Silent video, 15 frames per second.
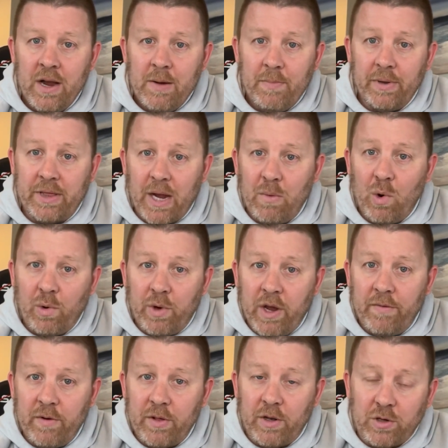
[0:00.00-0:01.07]
But they will
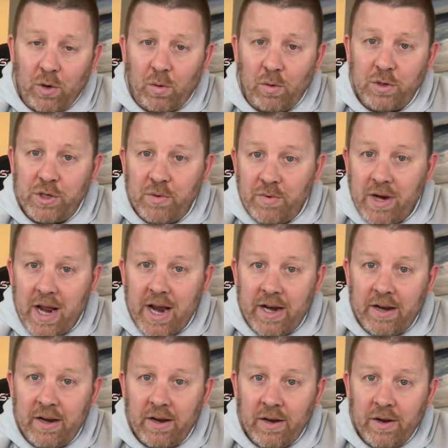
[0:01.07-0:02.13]
give you the tools you
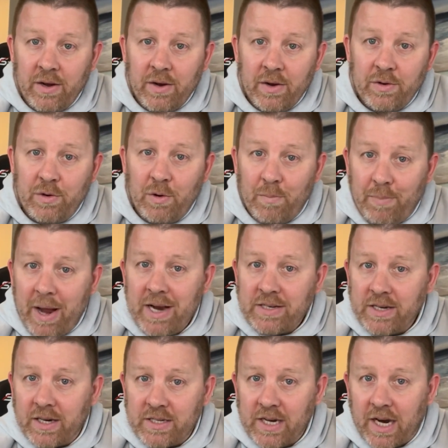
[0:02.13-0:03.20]
need to be
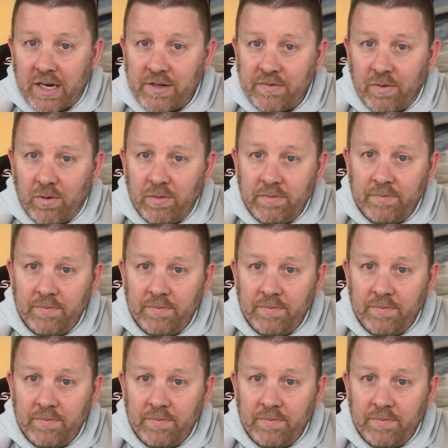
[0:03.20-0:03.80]
successful.